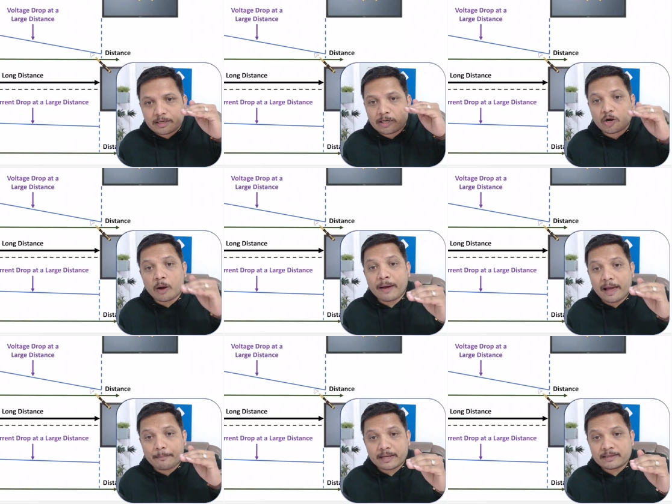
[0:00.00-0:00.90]
drop
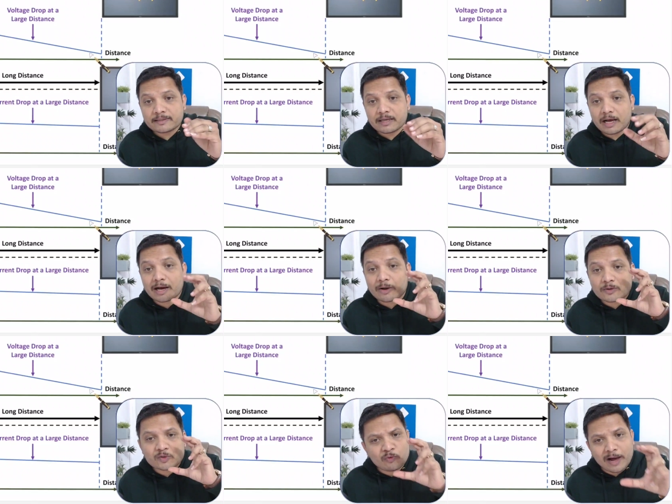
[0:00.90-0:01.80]
happens
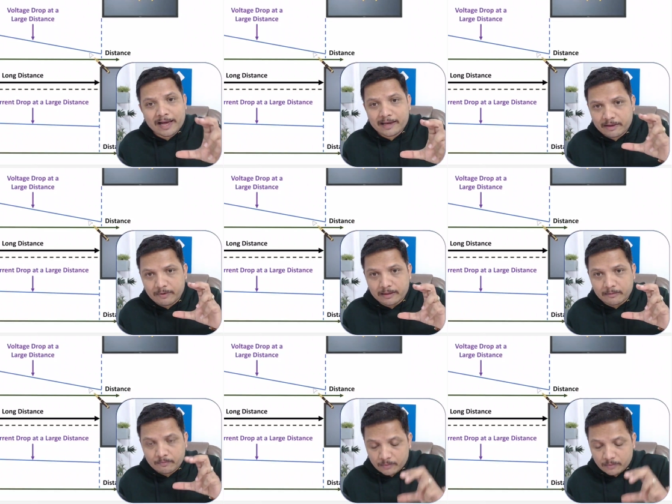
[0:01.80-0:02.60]
across wire even.